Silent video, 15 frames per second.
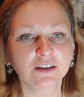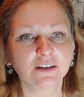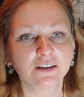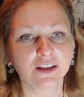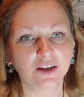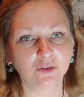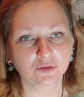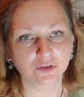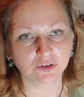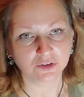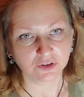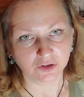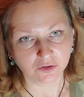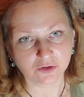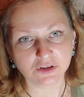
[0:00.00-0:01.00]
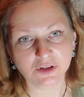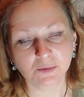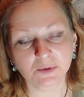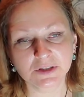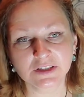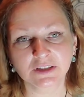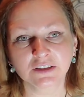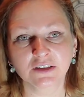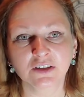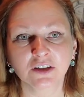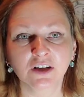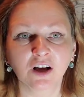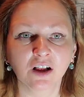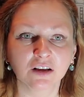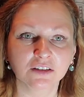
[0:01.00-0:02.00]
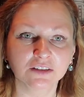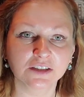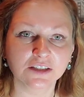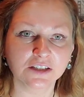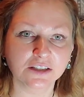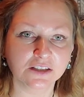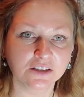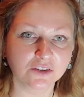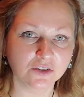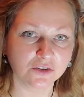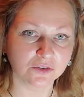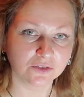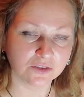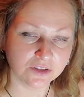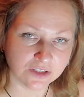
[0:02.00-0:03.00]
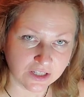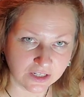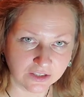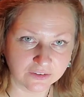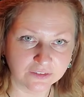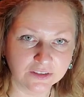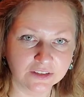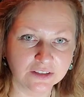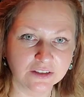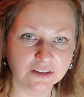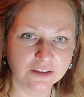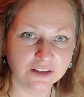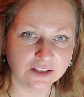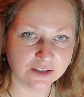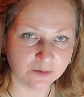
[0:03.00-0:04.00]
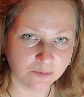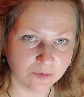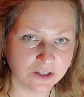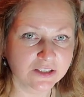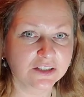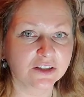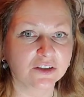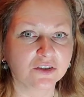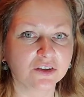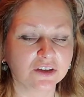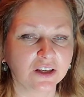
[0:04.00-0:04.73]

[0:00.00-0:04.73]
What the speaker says: they will use the particular colors to deliver this message